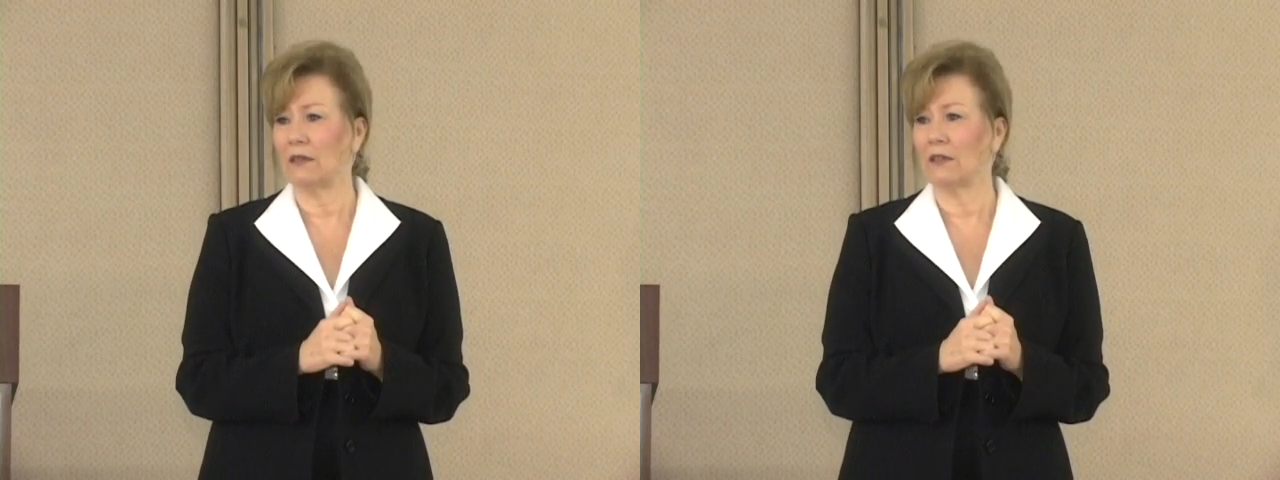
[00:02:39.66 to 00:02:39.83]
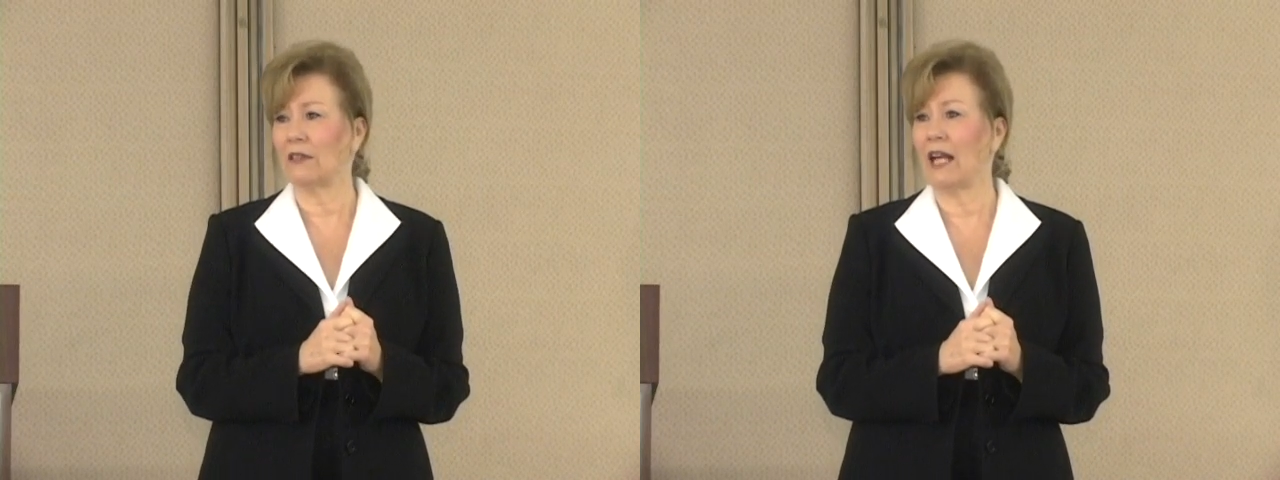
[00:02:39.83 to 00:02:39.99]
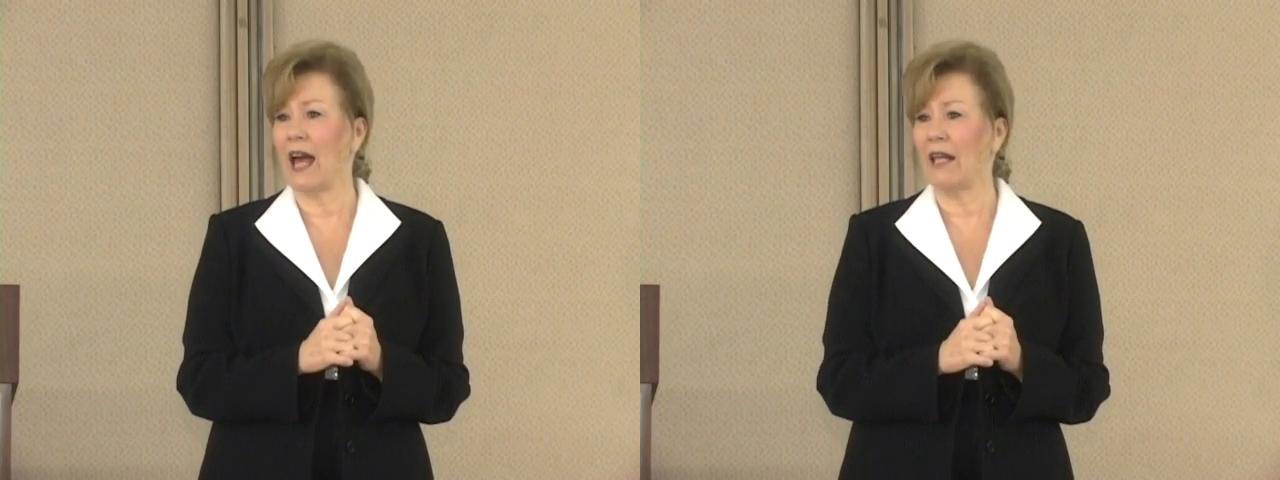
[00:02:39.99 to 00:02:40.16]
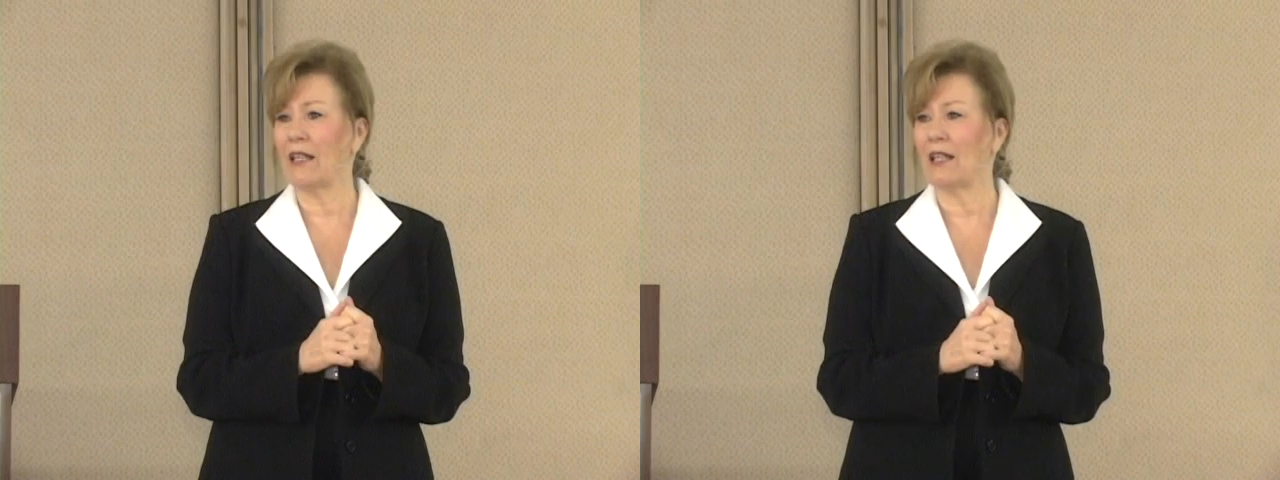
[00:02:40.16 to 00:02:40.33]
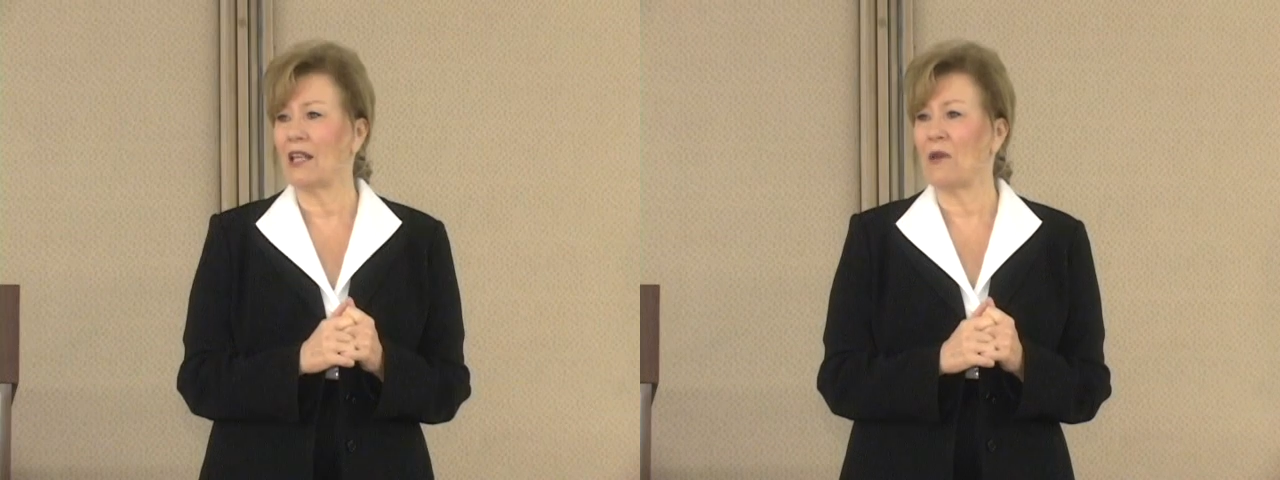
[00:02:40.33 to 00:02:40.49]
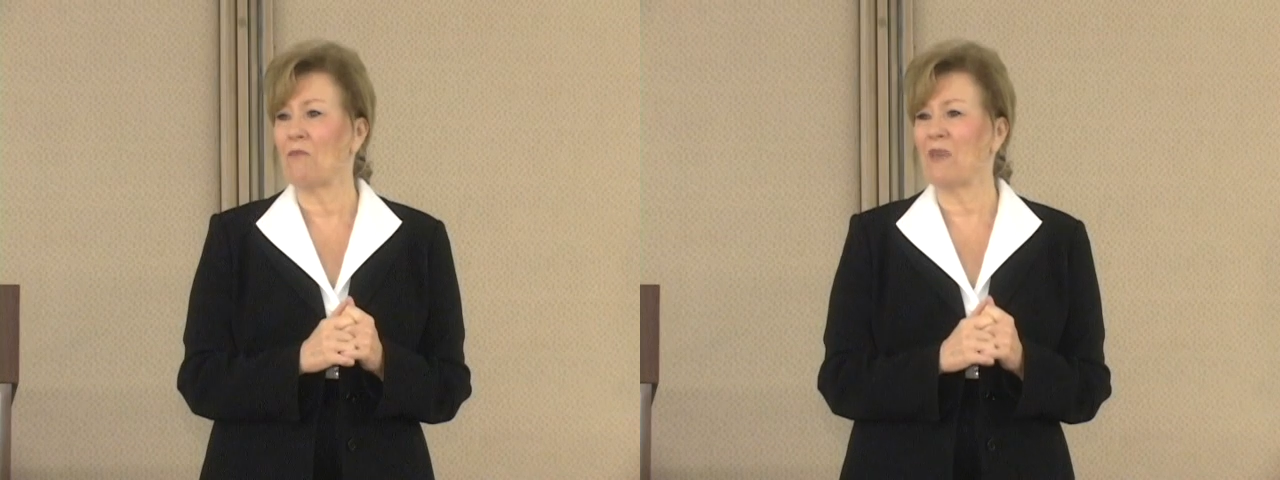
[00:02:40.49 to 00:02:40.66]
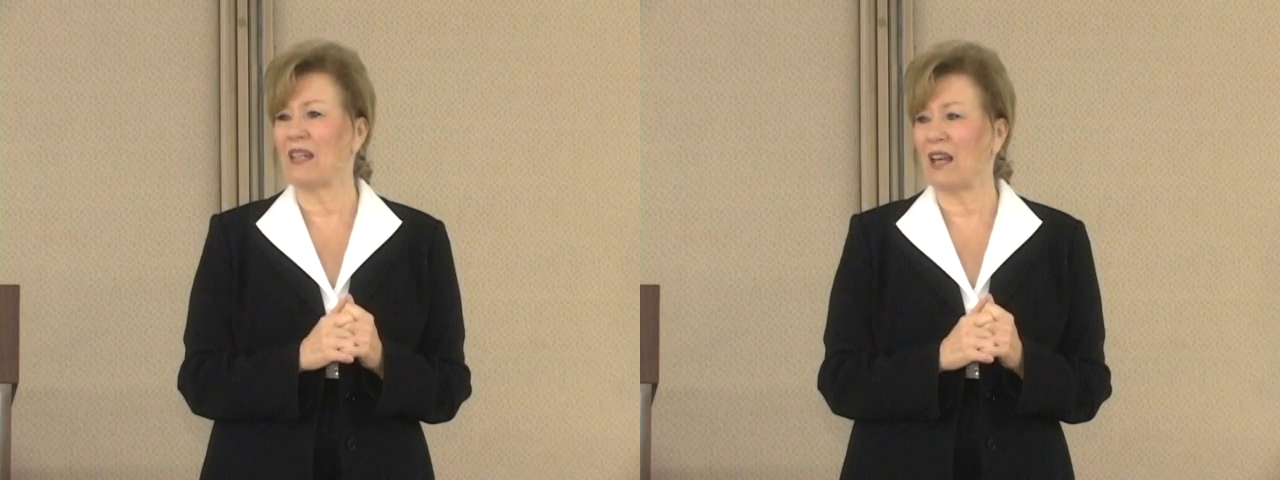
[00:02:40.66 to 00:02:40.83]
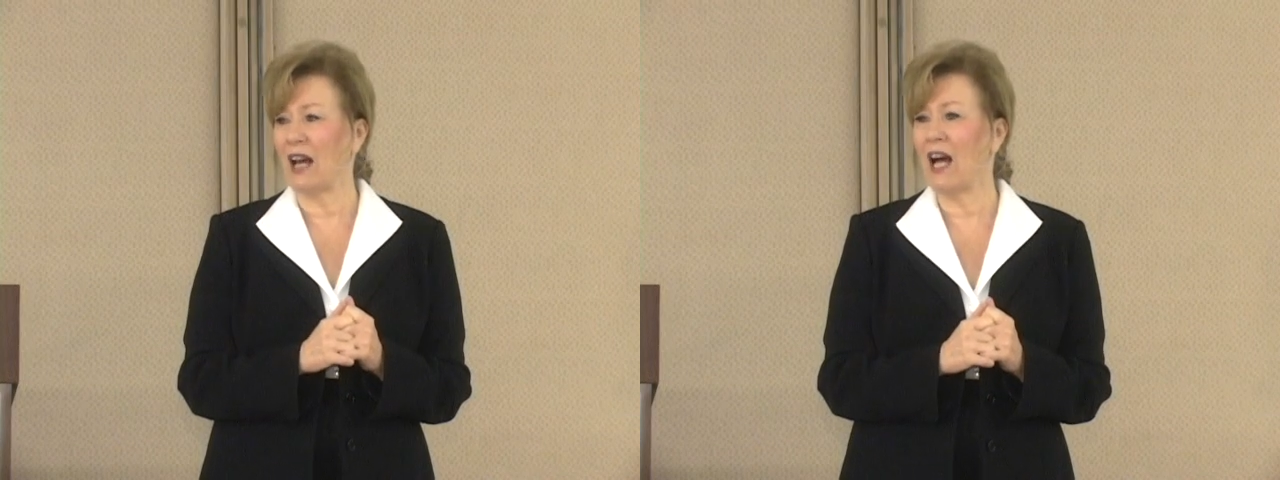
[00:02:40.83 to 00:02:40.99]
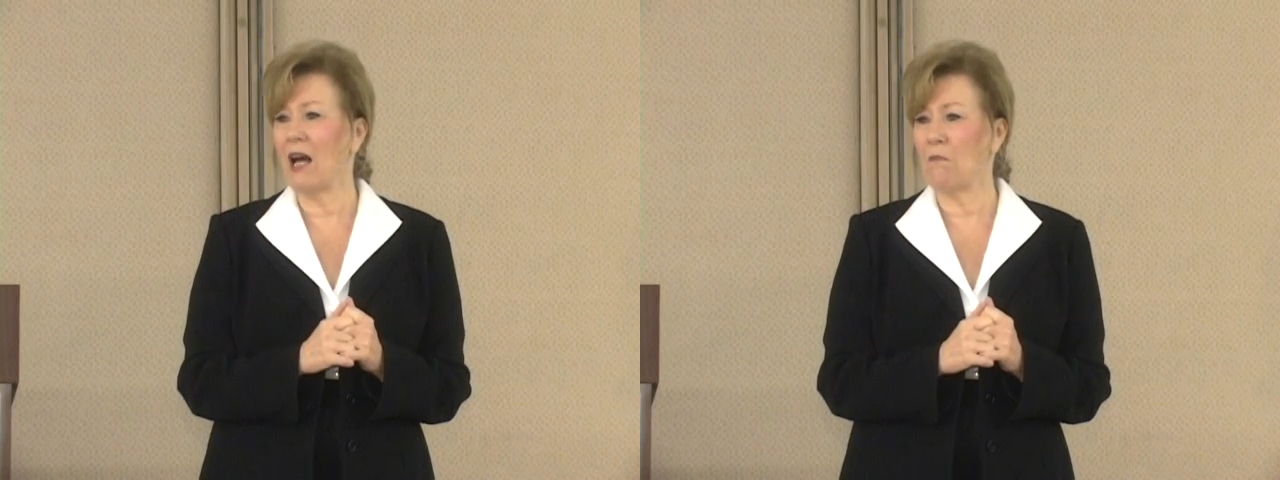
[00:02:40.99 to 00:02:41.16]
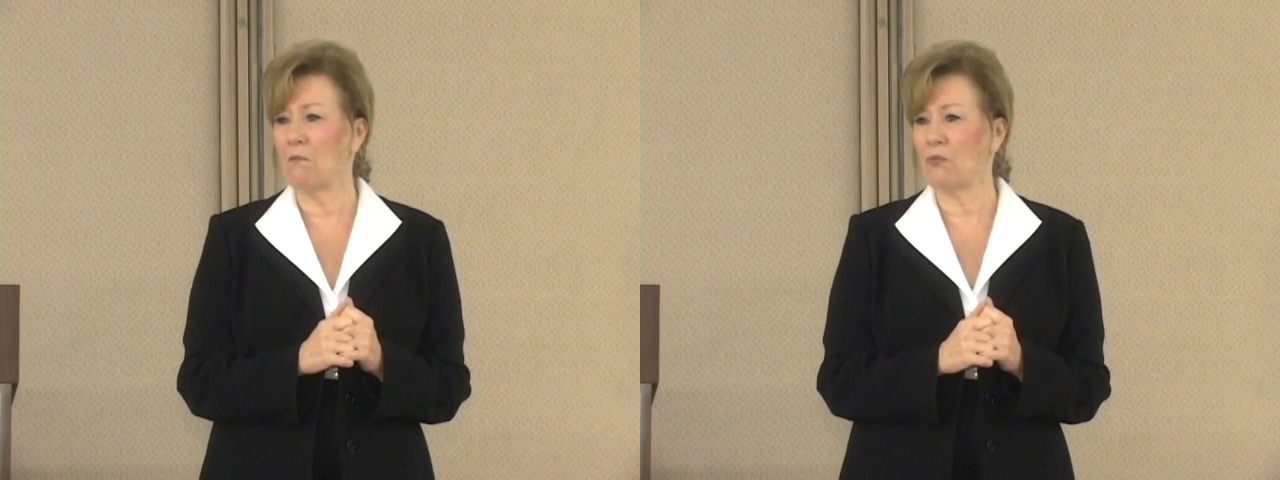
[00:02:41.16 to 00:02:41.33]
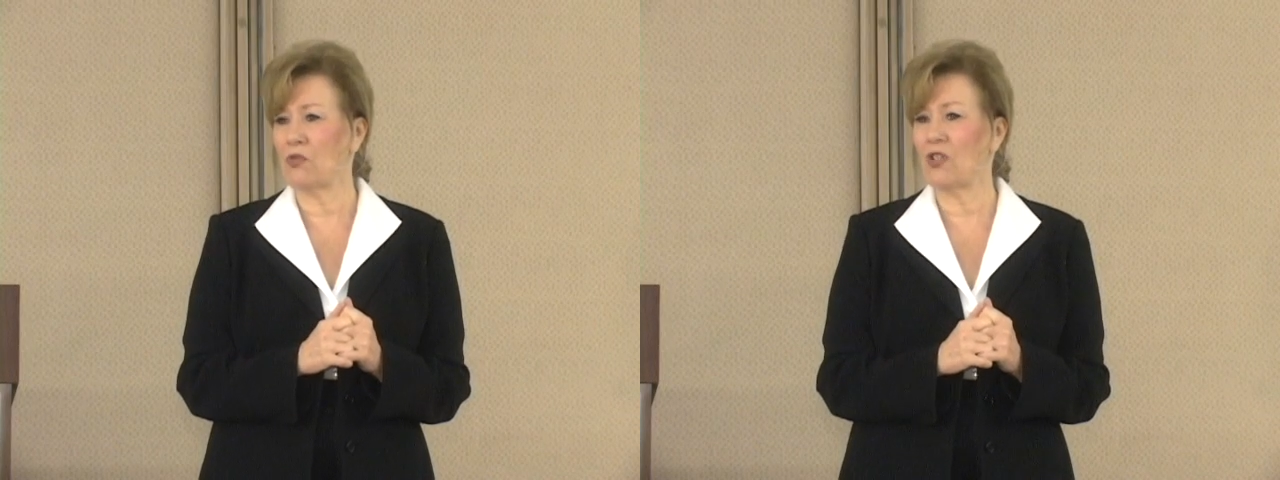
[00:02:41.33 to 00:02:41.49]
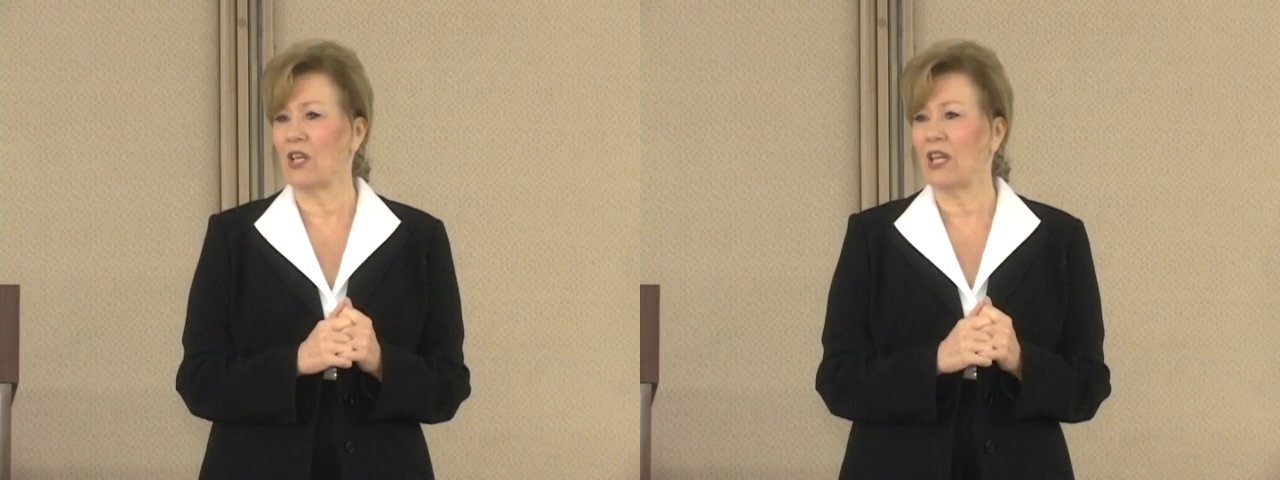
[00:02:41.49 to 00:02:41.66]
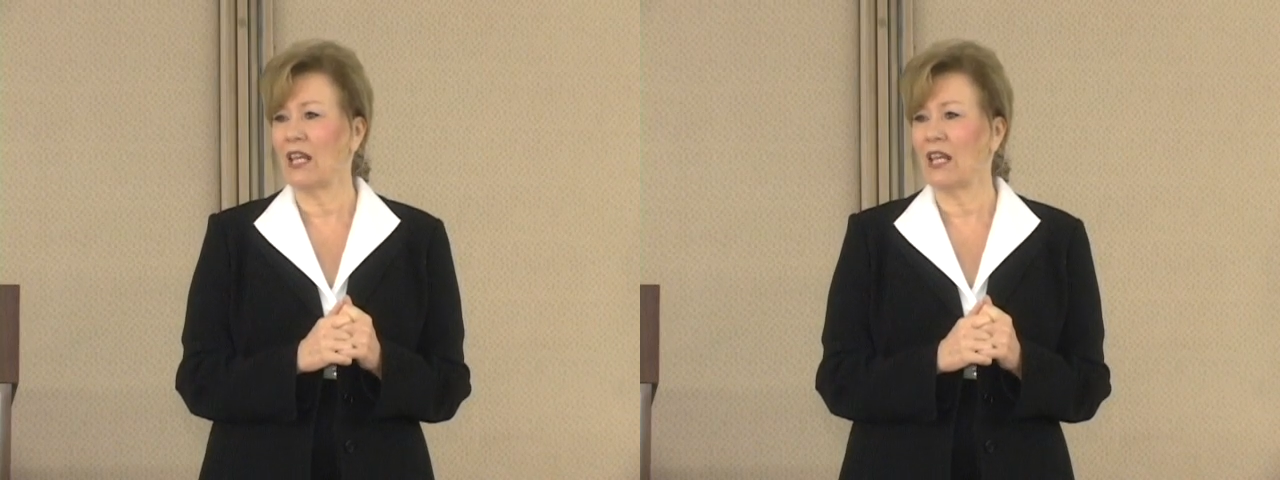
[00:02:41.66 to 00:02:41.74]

that becomes